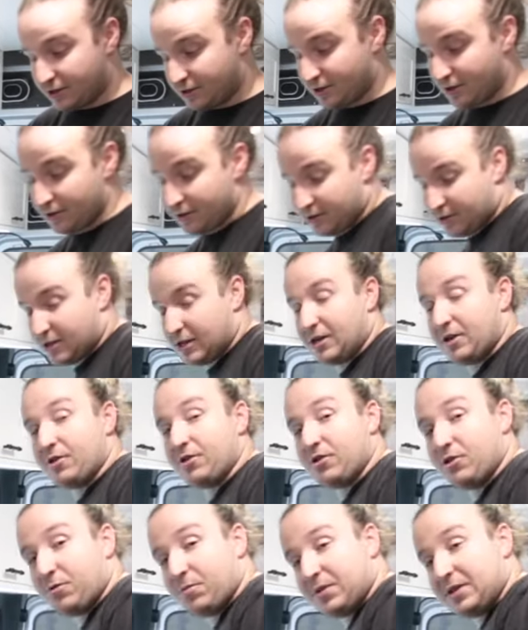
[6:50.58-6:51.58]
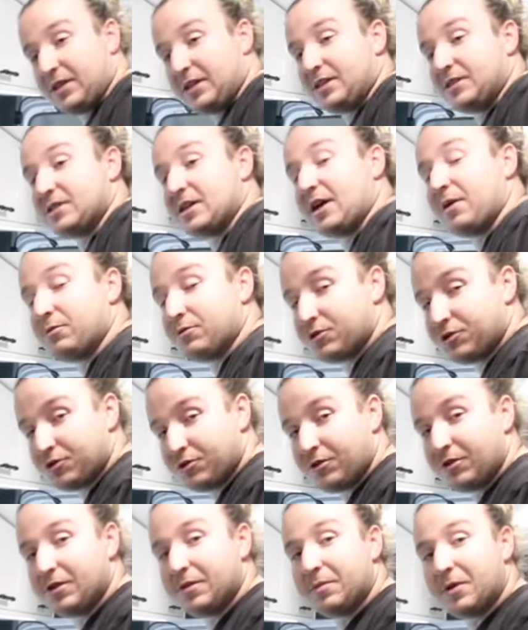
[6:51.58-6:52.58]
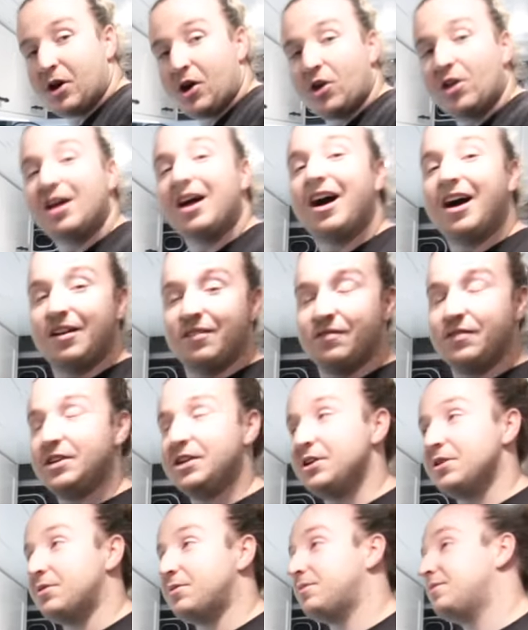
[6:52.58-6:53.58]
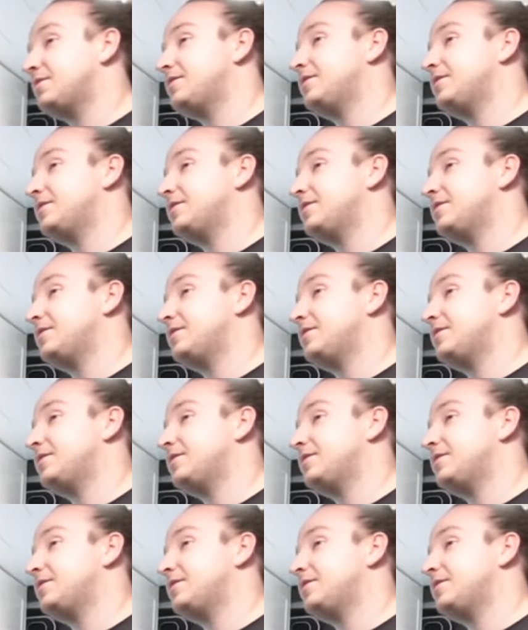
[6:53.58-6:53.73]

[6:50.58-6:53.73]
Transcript: It's hard to sit here and open these. I will show you them all on video.